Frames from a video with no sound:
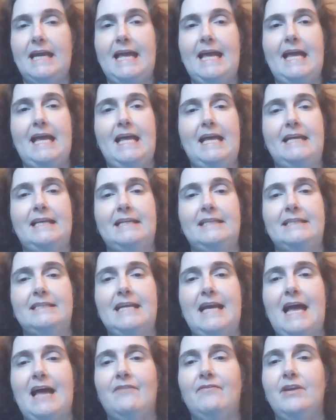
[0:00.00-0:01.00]
And
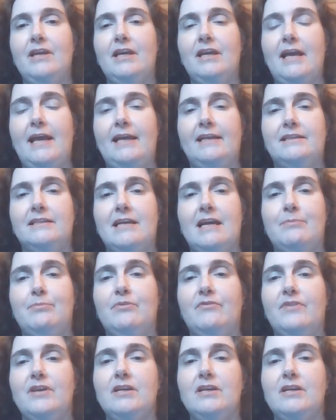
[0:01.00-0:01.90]
having a type of